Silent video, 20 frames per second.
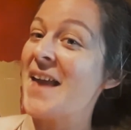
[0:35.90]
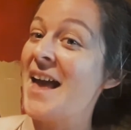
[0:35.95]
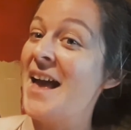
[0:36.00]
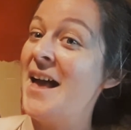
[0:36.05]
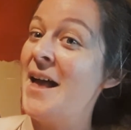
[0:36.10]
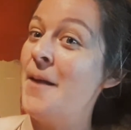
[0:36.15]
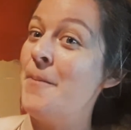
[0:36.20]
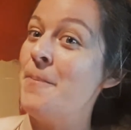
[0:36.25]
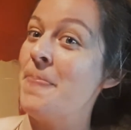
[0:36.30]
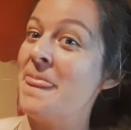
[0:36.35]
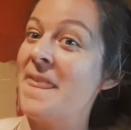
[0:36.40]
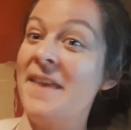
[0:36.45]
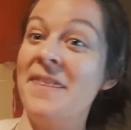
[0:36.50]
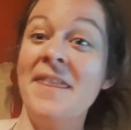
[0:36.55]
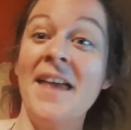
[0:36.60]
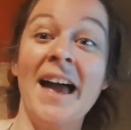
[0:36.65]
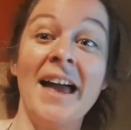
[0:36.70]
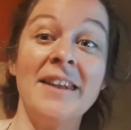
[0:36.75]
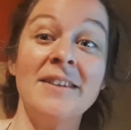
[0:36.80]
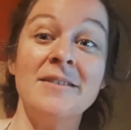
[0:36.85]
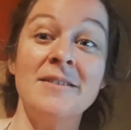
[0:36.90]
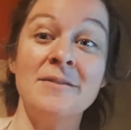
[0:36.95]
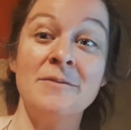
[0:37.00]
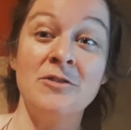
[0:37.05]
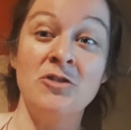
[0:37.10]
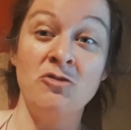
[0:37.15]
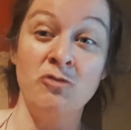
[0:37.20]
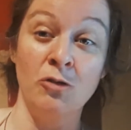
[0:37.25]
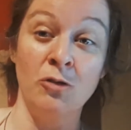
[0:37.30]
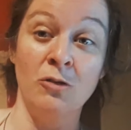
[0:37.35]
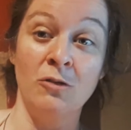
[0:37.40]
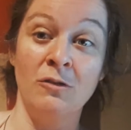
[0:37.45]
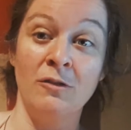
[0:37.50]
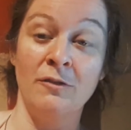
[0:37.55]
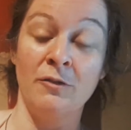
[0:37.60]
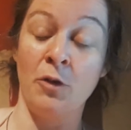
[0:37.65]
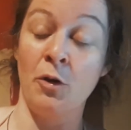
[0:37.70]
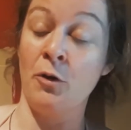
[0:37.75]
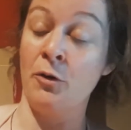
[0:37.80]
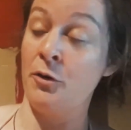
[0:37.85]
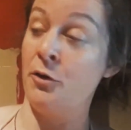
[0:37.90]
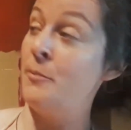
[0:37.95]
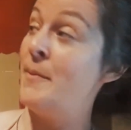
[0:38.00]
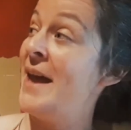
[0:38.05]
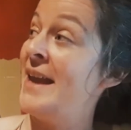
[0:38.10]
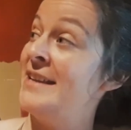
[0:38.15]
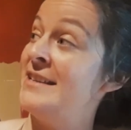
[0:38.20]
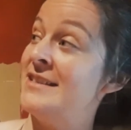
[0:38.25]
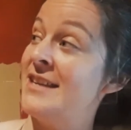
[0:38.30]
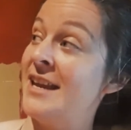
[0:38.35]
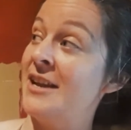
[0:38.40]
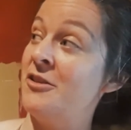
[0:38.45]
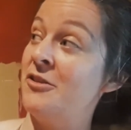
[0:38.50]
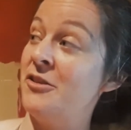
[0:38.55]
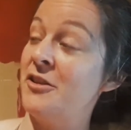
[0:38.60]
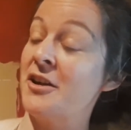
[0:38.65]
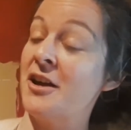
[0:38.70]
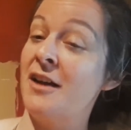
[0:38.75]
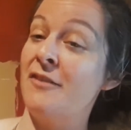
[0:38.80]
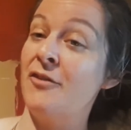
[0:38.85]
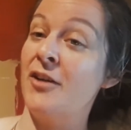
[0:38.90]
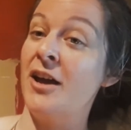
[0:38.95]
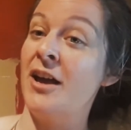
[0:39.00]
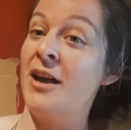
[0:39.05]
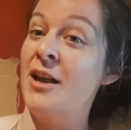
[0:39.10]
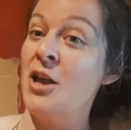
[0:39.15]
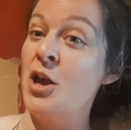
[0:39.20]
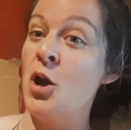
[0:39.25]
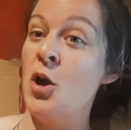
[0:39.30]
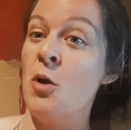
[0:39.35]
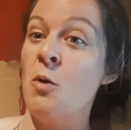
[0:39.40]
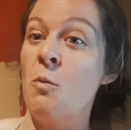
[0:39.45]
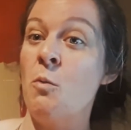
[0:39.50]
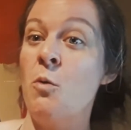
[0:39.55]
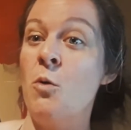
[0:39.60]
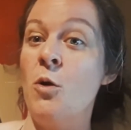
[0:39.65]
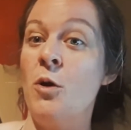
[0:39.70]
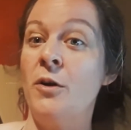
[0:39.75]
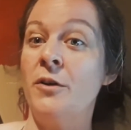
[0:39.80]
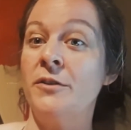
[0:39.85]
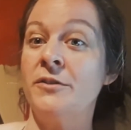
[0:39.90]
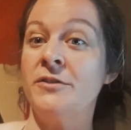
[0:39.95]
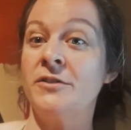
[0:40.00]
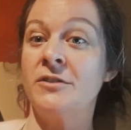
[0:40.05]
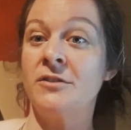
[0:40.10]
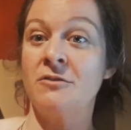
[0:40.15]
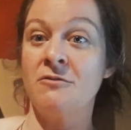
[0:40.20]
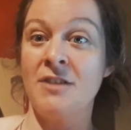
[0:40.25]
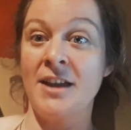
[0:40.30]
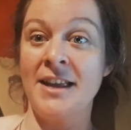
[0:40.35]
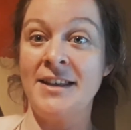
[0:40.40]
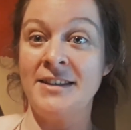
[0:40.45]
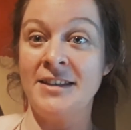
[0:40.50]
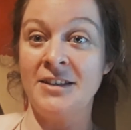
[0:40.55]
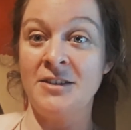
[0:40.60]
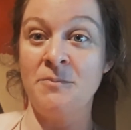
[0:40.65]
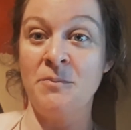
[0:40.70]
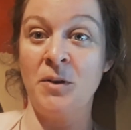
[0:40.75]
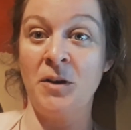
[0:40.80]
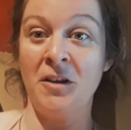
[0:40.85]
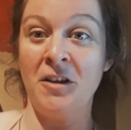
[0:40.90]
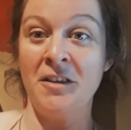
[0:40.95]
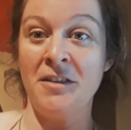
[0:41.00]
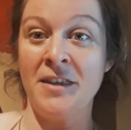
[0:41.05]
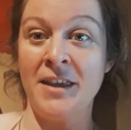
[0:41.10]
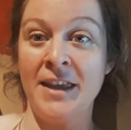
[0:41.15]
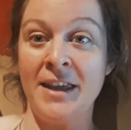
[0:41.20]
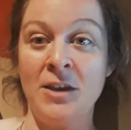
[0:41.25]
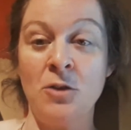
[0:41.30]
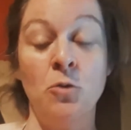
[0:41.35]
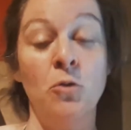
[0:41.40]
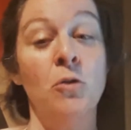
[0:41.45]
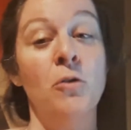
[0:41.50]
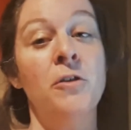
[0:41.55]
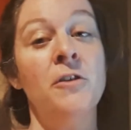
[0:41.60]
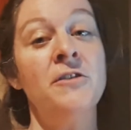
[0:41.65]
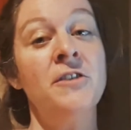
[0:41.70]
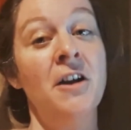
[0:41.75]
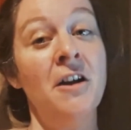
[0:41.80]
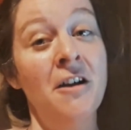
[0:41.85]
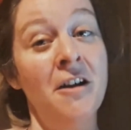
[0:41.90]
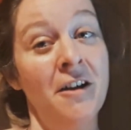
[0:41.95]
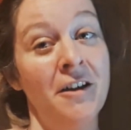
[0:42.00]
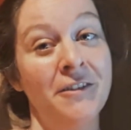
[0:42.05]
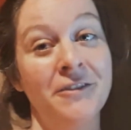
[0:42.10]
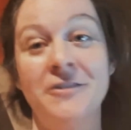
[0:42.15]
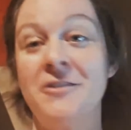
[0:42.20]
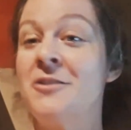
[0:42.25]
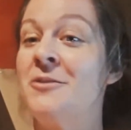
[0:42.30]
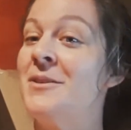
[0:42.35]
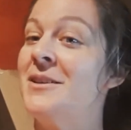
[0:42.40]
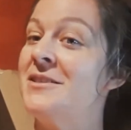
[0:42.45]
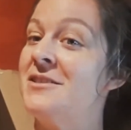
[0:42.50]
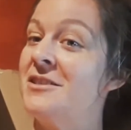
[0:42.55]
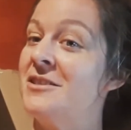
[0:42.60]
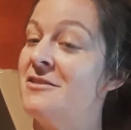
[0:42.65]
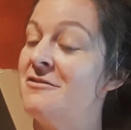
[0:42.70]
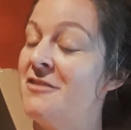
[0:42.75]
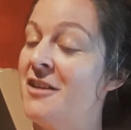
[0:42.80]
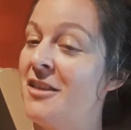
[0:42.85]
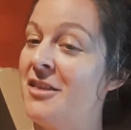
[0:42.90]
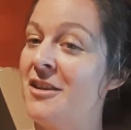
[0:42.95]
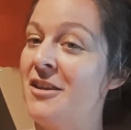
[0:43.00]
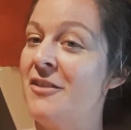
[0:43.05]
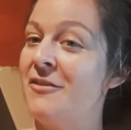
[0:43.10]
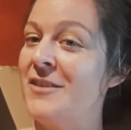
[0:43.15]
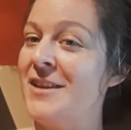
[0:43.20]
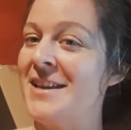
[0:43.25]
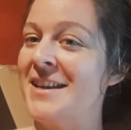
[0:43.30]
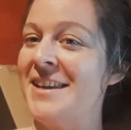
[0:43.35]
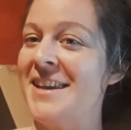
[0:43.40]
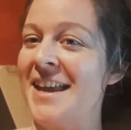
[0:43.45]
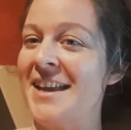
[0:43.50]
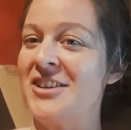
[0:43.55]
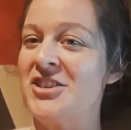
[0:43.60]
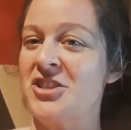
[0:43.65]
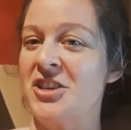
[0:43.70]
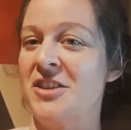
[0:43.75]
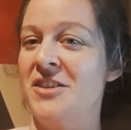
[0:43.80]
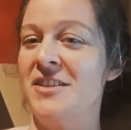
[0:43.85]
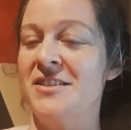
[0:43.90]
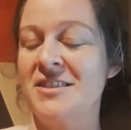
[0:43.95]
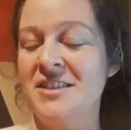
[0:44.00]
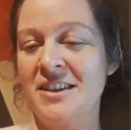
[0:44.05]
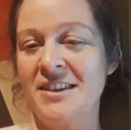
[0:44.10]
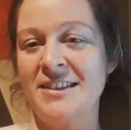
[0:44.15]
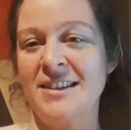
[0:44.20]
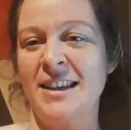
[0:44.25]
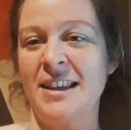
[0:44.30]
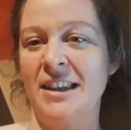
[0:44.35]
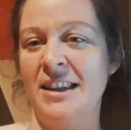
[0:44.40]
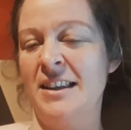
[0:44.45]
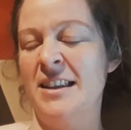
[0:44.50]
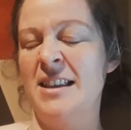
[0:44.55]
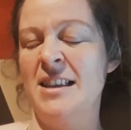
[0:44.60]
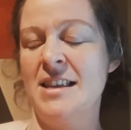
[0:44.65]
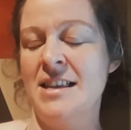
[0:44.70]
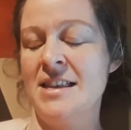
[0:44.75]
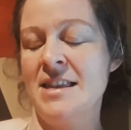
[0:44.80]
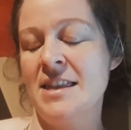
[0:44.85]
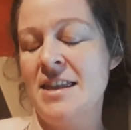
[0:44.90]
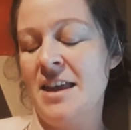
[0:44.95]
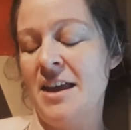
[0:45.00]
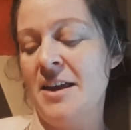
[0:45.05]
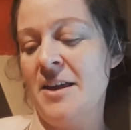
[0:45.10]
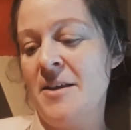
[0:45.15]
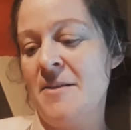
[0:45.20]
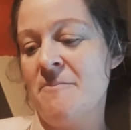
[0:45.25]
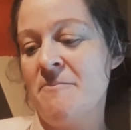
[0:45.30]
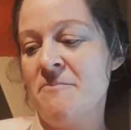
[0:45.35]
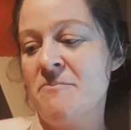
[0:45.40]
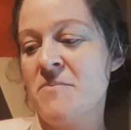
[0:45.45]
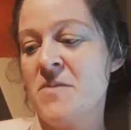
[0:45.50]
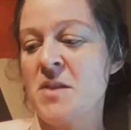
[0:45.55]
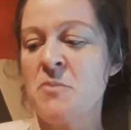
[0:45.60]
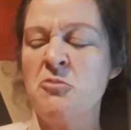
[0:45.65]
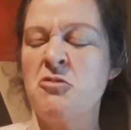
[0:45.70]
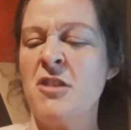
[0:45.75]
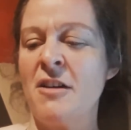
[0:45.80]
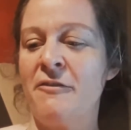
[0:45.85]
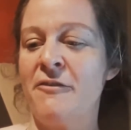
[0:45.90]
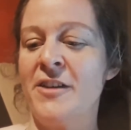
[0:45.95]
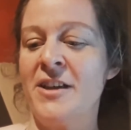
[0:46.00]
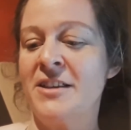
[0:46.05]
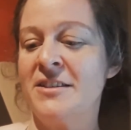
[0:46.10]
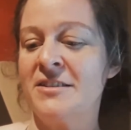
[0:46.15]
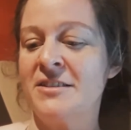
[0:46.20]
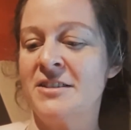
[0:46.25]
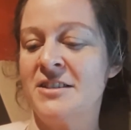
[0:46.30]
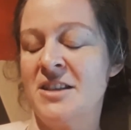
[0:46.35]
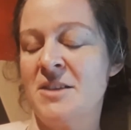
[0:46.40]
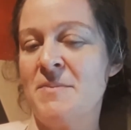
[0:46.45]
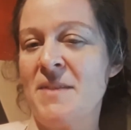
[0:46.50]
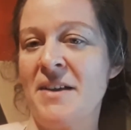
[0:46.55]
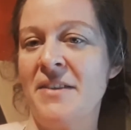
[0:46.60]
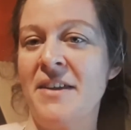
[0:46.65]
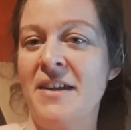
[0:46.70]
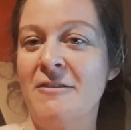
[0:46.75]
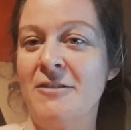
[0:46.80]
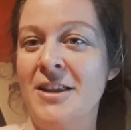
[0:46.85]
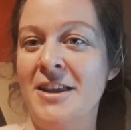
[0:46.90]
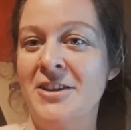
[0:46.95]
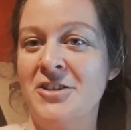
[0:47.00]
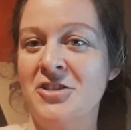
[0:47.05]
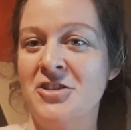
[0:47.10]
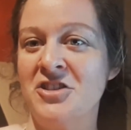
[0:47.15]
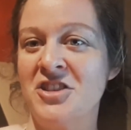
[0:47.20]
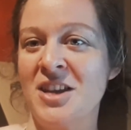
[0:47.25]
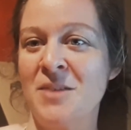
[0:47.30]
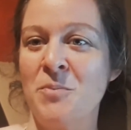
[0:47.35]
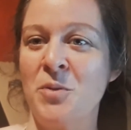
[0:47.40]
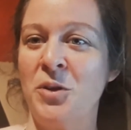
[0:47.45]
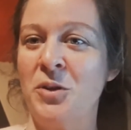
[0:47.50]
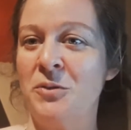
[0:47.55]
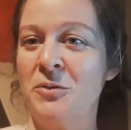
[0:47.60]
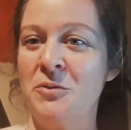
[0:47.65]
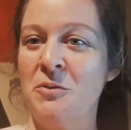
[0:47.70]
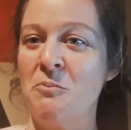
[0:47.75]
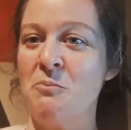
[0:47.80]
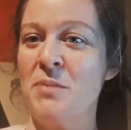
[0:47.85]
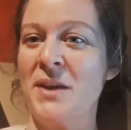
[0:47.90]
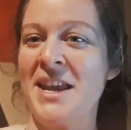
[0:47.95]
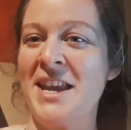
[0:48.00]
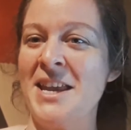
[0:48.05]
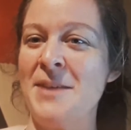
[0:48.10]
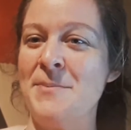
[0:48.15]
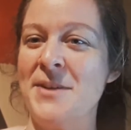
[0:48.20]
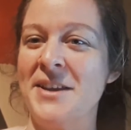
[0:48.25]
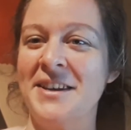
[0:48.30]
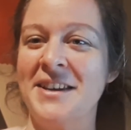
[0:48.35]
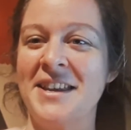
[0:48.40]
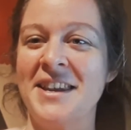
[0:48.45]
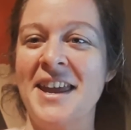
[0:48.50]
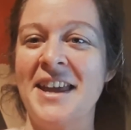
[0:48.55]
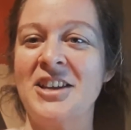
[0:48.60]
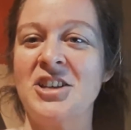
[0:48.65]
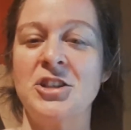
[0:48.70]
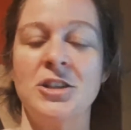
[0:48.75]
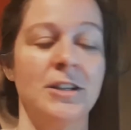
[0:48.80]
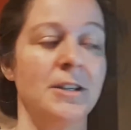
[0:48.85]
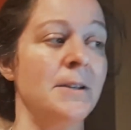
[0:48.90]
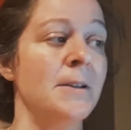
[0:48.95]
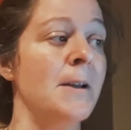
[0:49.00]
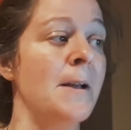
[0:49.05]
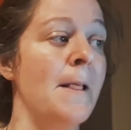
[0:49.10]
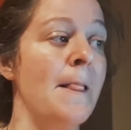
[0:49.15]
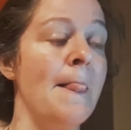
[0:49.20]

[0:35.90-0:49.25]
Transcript: And that the painting on the cover was created by the author's aunt, which is a rather lovely connection. There's a nice little preface about their relationship and bohemian connection.